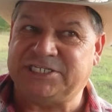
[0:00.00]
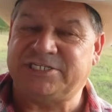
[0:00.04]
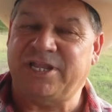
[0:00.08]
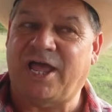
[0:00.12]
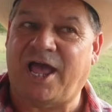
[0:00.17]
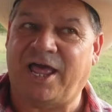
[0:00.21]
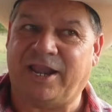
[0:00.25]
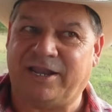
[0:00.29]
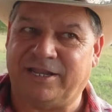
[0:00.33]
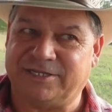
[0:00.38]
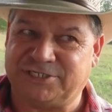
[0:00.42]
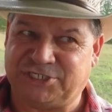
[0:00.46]

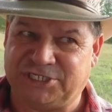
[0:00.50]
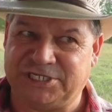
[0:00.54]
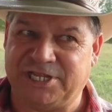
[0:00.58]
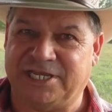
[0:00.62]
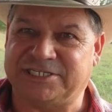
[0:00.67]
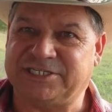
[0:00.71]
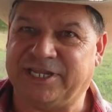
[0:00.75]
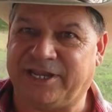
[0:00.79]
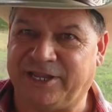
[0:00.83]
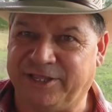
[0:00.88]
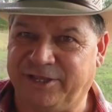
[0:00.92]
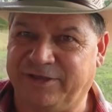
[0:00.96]
not she
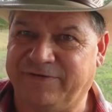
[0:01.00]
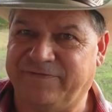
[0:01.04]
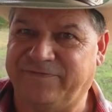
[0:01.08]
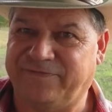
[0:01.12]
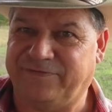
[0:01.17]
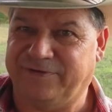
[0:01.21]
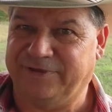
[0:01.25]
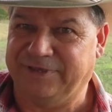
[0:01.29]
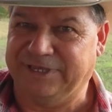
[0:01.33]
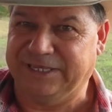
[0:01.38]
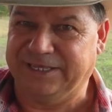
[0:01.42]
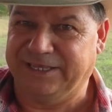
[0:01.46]
doesn't live
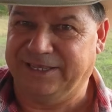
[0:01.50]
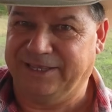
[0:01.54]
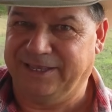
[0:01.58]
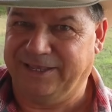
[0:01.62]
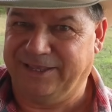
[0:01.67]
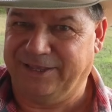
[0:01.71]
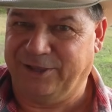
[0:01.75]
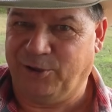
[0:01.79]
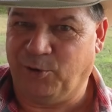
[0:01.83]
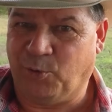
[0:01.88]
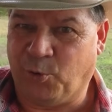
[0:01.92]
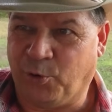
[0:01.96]

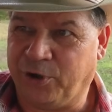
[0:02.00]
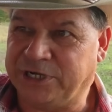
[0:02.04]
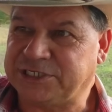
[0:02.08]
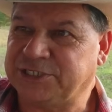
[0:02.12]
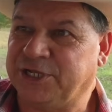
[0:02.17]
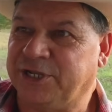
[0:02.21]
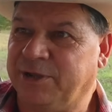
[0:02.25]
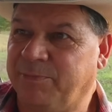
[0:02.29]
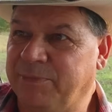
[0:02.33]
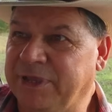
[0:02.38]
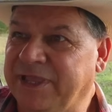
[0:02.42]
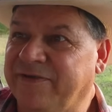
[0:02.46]
where it's
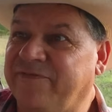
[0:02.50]
going to be